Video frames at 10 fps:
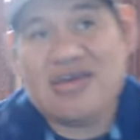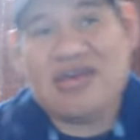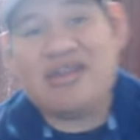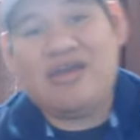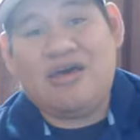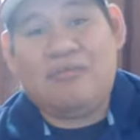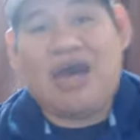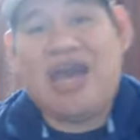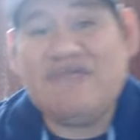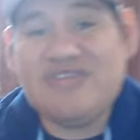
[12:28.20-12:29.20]
and
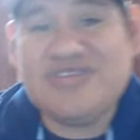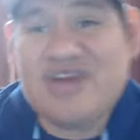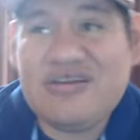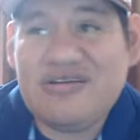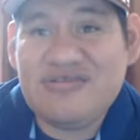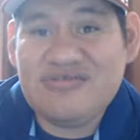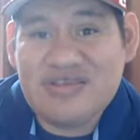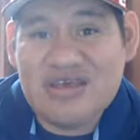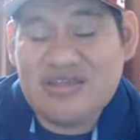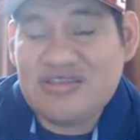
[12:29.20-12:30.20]
I have
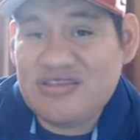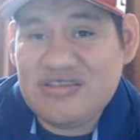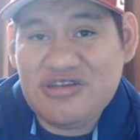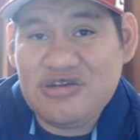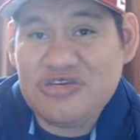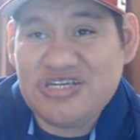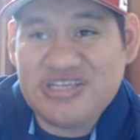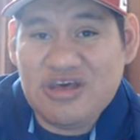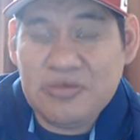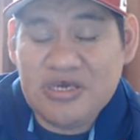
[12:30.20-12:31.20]
designers, and you
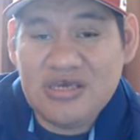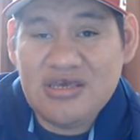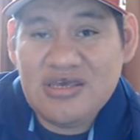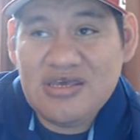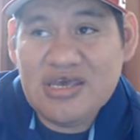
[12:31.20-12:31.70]
could tell me,